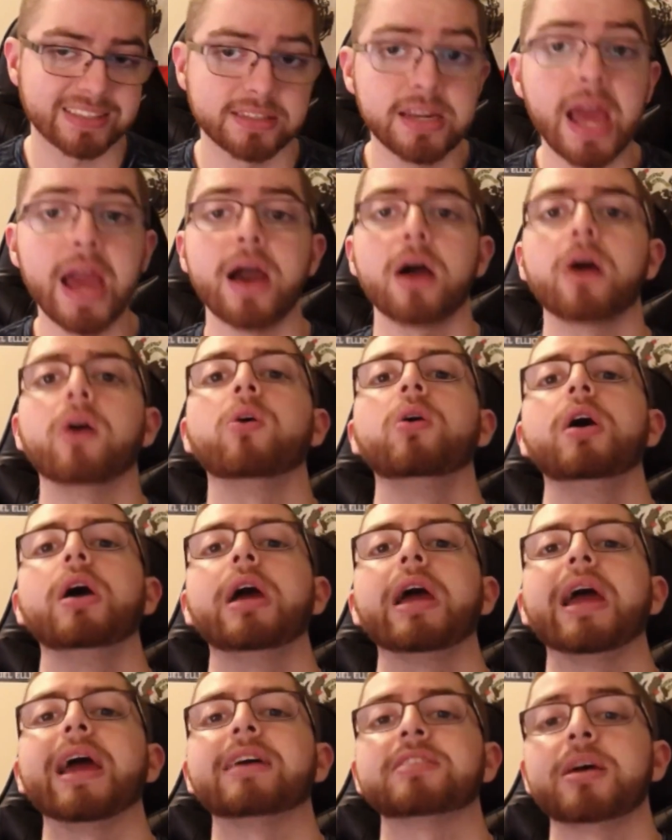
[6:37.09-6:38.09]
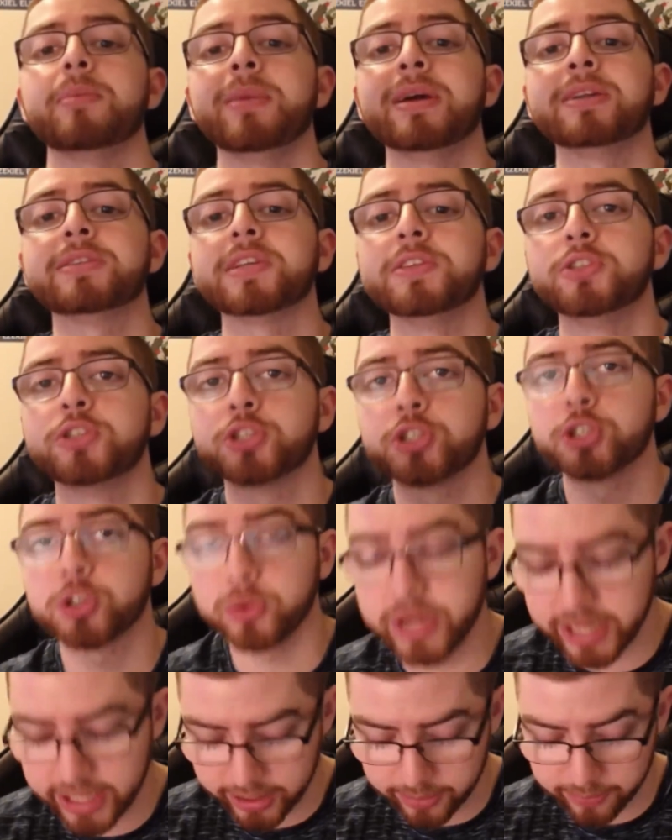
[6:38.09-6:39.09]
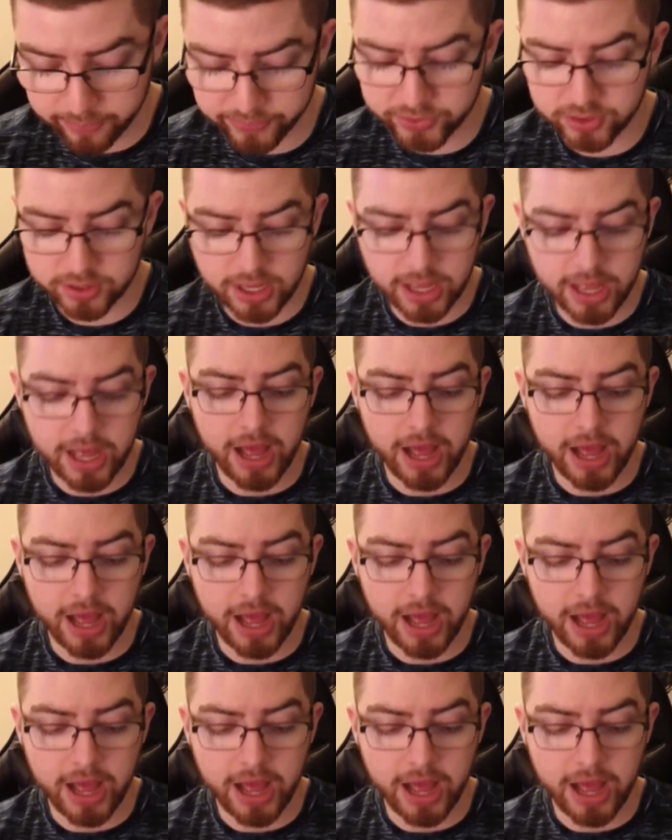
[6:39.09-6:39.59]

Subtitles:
Now, as I mentioned, streams,